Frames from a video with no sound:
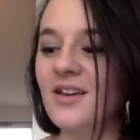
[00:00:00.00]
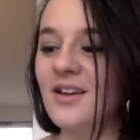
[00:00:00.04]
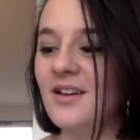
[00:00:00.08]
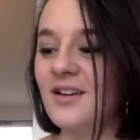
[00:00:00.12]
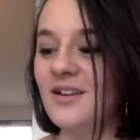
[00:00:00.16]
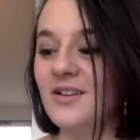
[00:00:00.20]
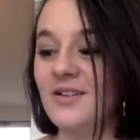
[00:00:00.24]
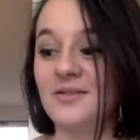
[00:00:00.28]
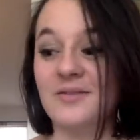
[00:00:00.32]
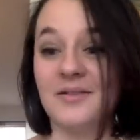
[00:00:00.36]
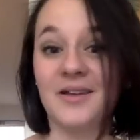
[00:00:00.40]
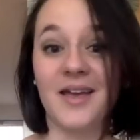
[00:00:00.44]

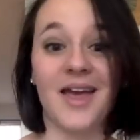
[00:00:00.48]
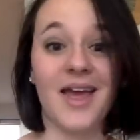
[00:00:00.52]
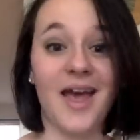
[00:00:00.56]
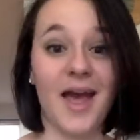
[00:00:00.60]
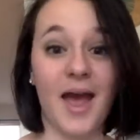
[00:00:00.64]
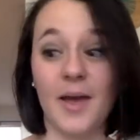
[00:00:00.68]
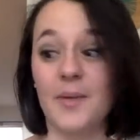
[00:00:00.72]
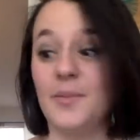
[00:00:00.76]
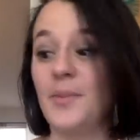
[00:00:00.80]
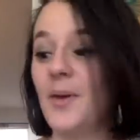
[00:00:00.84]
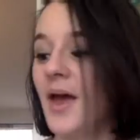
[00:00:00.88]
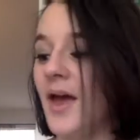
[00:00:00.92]
Okay, I
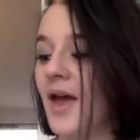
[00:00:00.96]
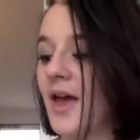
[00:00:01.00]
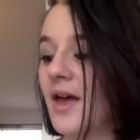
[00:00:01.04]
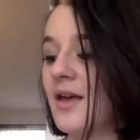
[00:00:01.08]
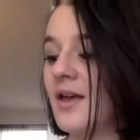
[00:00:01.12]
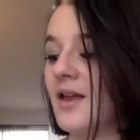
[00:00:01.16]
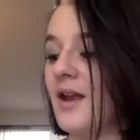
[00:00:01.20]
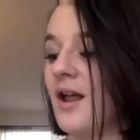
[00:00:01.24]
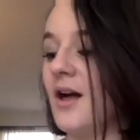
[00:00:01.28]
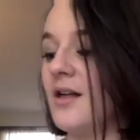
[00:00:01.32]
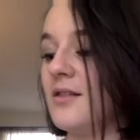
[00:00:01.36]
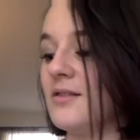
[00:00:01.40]
bet
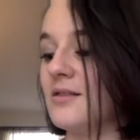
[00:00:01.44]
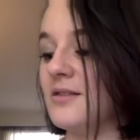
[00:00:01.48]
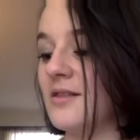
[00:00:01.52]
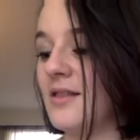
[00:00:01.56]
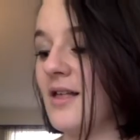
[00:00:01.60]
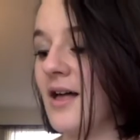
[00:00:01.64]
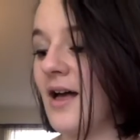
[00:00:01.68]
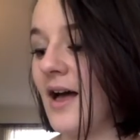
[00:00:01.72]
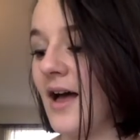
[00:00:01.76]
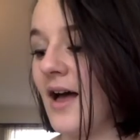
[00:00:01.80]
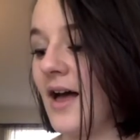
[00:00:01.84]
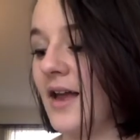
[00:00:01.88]
a
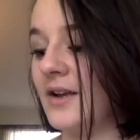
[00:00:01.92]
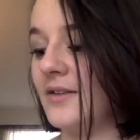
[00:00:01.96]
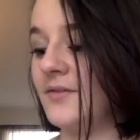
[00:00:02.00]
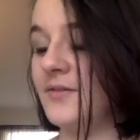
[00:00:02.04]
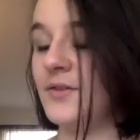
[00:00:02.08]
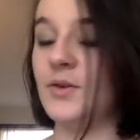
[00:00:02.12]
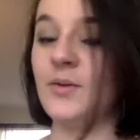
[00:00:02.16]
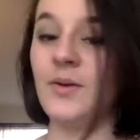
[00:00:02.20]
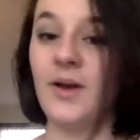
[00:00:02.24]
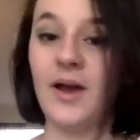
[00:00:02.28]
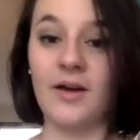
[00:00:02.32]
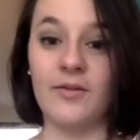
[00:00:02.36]
lot of you
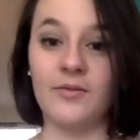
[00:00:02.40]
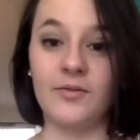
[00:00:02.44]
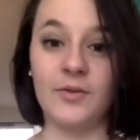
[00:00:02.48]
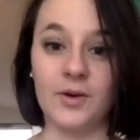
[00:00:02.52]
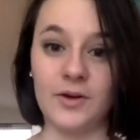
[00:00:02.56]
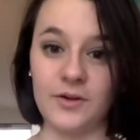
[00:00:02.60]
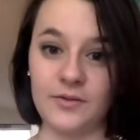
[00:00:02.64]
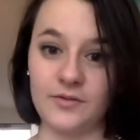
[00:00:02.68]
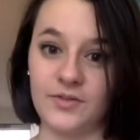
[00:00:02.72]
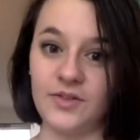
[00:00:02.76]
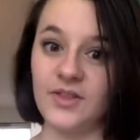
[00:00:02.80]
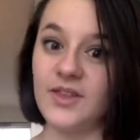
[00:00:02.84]
have one
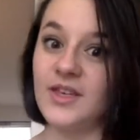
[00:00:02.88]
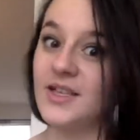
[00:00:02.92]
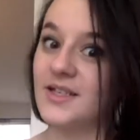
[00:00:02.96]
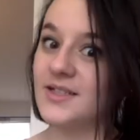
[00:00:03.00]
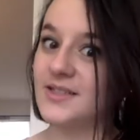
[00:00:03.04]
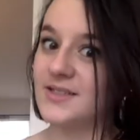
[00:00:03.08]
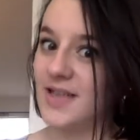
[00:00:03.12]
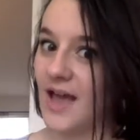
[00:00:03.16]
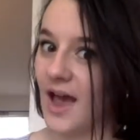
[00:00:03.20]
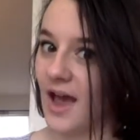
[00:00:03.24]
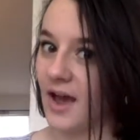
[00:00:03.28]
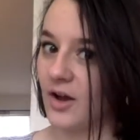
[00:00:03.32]
of these
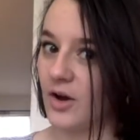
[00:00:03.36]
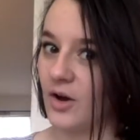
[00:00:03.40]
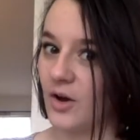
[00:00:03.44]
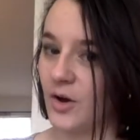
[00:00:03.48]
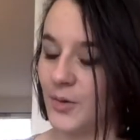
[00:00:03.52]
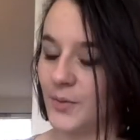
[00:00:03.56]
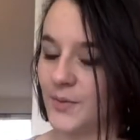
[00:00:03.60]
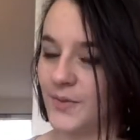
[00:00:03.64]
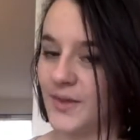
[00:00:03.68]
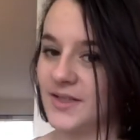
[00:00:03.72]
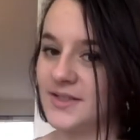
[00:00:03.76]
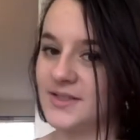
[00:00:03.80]
at home
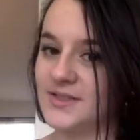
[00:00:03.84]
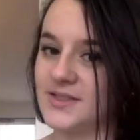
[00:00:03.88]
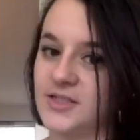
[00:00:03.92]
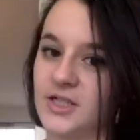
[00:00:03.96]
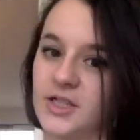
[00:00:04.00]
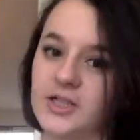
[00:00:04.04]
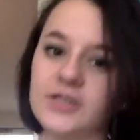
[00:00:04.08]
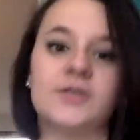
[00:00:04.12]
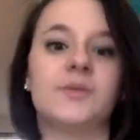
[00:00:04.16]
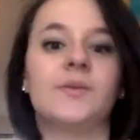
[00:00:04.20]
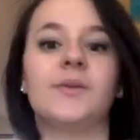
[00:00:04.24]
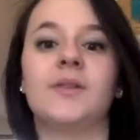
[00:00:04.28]
that
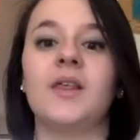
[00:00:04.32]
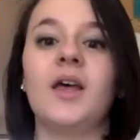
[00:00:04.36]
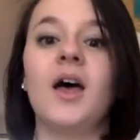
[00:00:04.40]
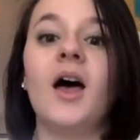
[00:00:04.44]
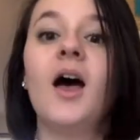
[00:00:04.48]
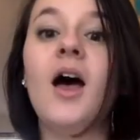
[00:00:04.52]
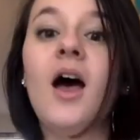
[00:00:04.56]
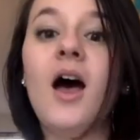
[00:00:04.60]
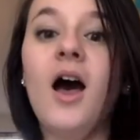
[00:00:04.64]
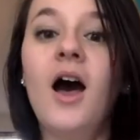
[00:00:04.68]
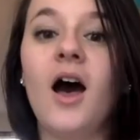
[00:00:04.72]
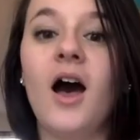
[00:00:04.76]
starts with the
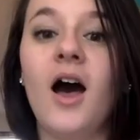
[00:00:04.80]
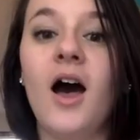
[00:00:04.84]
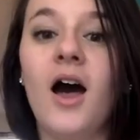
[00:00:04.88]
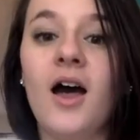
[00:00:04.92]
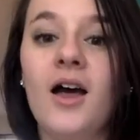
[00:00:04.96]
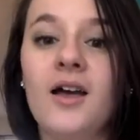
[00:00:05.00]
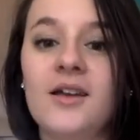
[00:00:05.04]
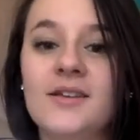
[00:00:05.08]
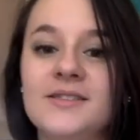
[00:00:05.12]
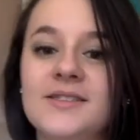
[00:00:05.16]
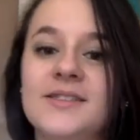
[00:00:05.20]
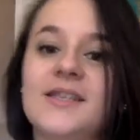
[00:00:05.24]

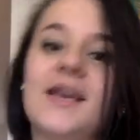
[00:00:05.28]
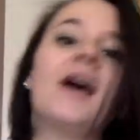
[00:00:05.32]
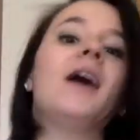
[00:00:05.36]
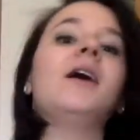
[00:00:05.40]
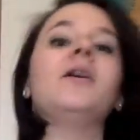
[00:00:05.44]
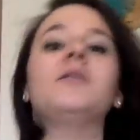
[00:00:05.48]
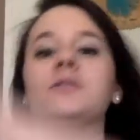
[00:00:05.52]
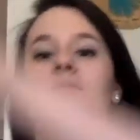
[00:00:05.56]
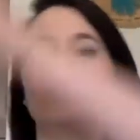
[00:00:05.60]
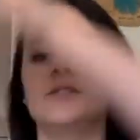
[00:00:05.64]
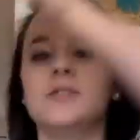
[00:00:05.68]
sound.